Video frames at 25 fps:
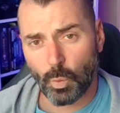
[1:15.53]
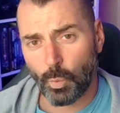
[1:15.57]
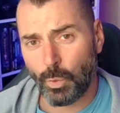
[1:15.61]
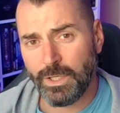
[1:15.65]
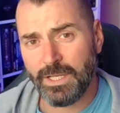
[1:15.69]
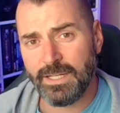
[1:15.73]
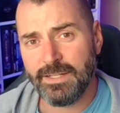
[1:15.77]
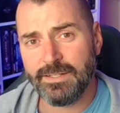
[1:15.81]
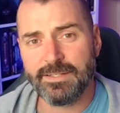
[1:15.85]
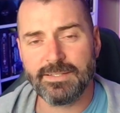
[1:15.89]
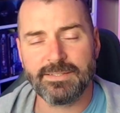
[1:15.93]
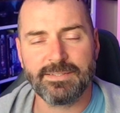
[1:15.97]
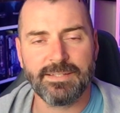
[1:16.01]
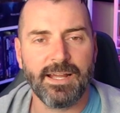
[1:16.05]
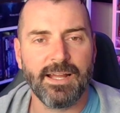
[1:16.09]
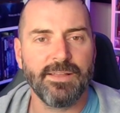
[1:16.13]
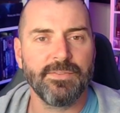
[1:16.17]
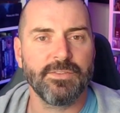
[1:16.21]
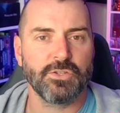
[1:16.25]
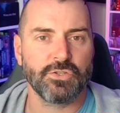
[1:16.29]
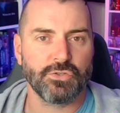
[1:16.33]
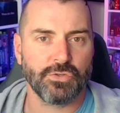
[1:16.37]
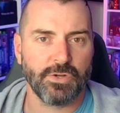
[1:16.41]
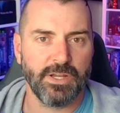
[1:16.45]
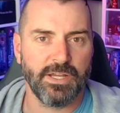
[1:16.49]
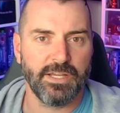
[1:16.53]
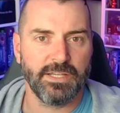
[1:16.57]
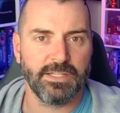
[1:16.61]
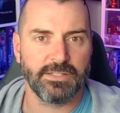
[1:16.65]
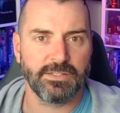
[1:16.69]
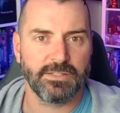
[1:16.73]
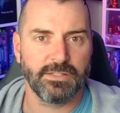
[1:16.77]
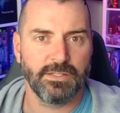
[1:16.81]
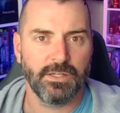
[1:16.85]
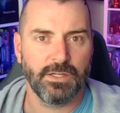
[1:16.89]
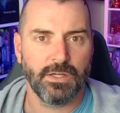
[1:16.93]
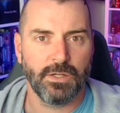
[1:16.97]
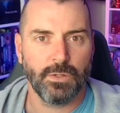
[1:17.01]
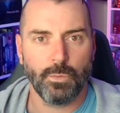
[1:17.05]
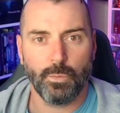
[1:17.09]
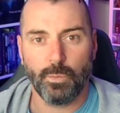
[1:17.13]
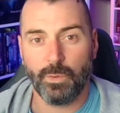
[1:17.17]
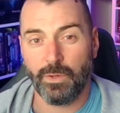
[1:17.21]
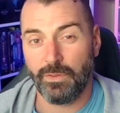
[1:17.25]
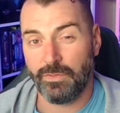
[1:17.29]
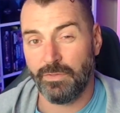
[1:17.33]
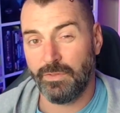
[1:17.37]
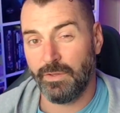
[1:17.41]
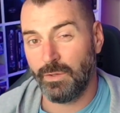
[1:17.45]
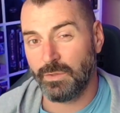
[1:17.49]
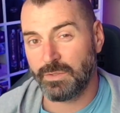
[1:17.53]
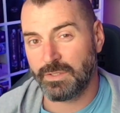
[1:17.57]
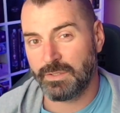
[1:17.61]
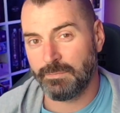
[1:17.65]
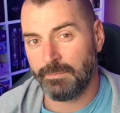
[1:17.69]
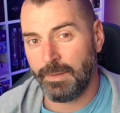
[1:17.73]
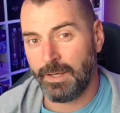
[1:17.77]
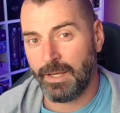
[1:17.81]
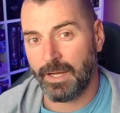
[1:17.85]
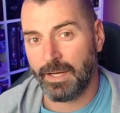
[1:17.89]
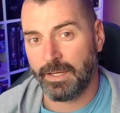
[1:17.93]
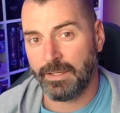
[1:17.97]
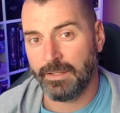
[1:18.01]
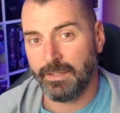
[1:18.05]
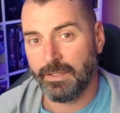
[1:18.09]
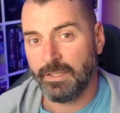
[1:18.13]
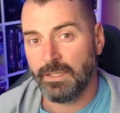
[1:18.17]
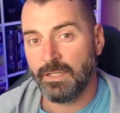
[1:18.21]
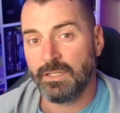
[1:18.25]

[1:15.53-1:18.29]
didn't design the trays with those in mind.